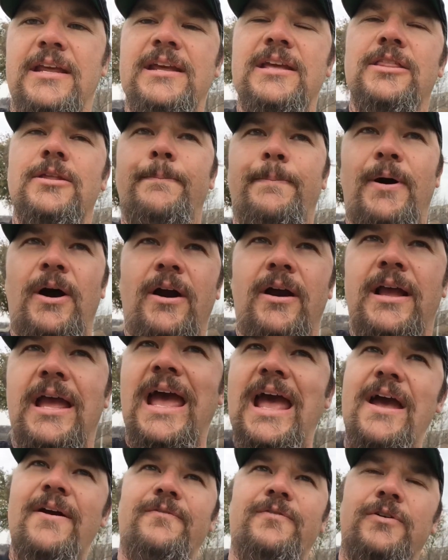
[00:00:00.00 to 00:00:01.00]
in the park
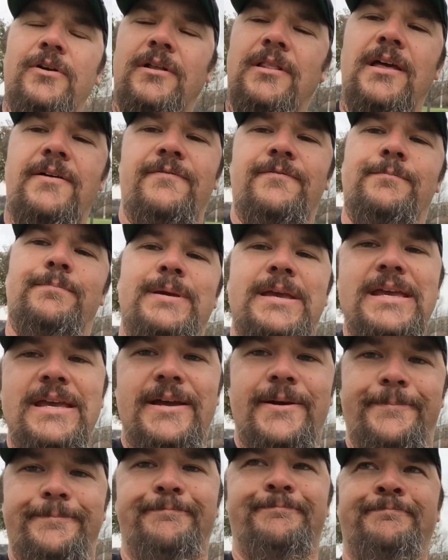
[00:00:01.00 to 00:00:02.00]
after 11
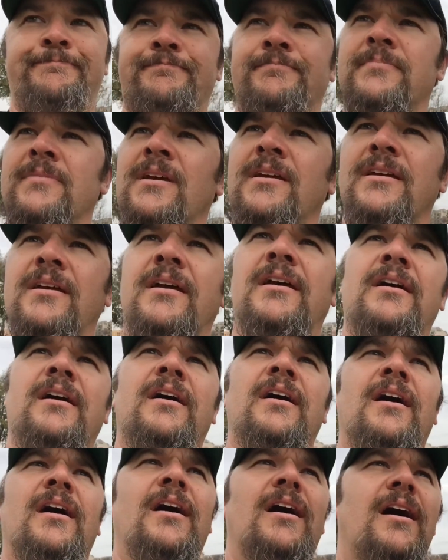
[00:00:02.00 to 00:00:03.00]
p.m.
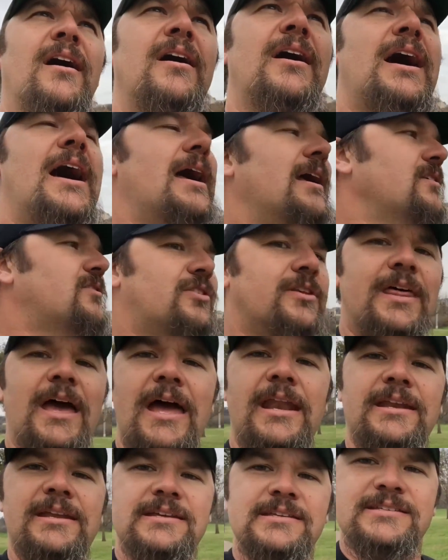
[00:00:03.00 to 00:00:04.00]
All right, so
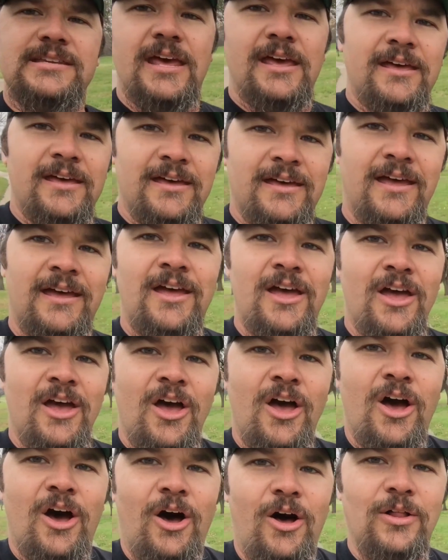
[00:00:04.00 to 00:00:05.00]
that is
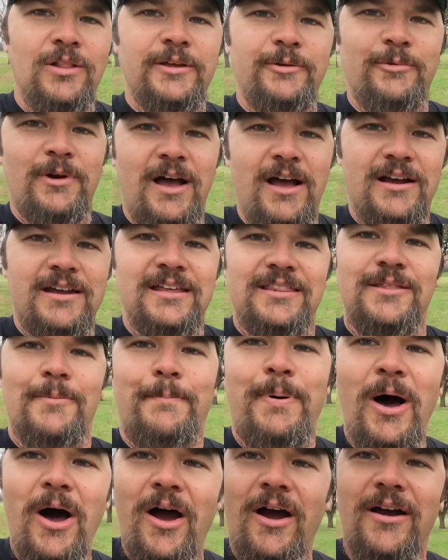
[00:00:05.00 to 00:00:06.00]
Only Rock in the
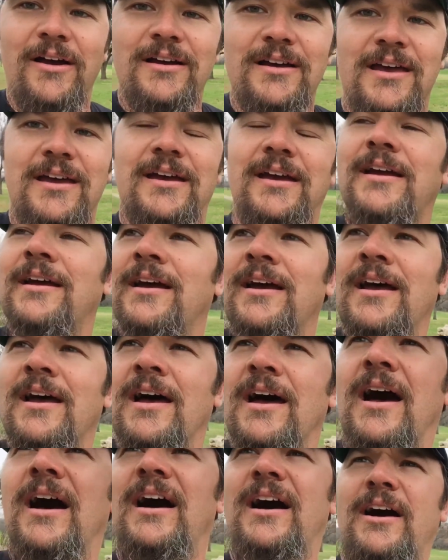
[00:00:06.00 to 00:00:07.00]
Park,
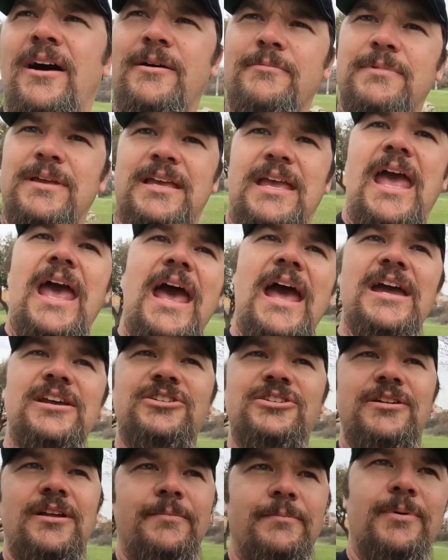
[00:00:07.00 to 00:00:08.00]

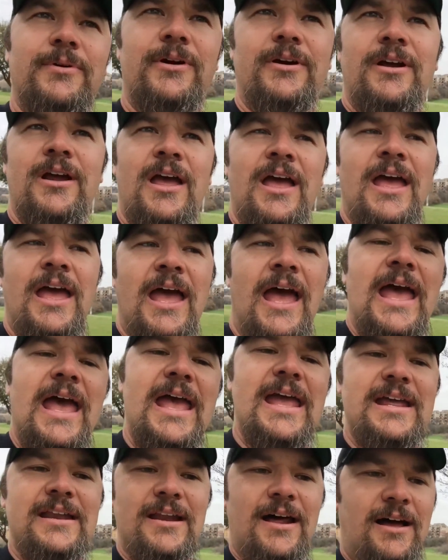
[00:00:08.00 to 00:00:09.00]
cache number
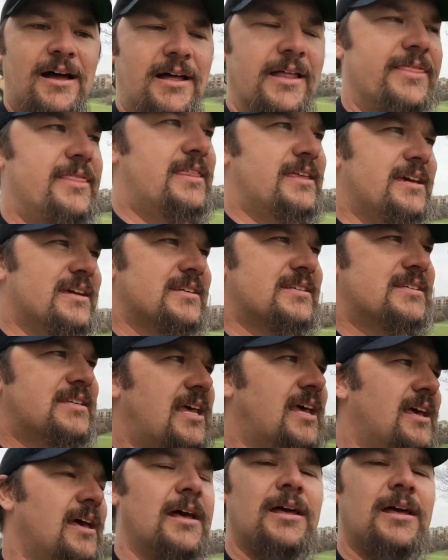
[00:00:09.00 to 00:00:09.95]
8 on this